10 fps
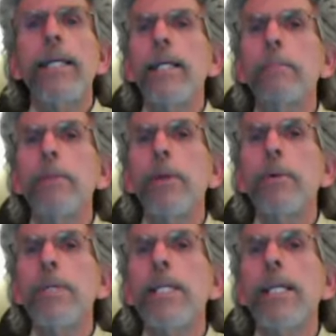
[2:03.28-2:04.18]
and
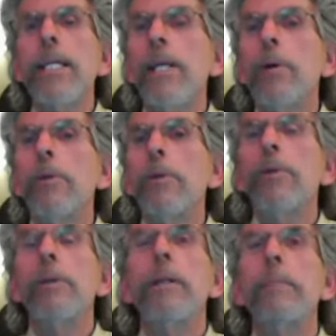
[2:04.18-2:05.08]
hypnosis can help you
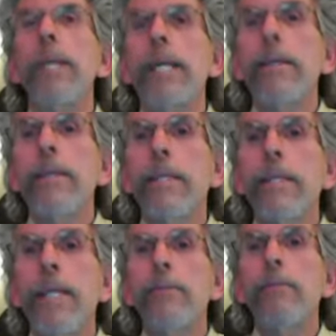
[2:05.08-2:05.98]
to eliminate the
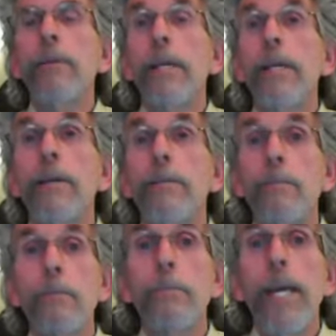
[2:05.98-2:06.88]
suffering
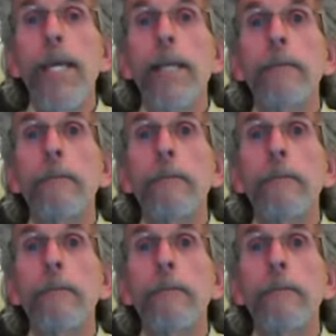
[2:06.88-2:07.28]
from pain.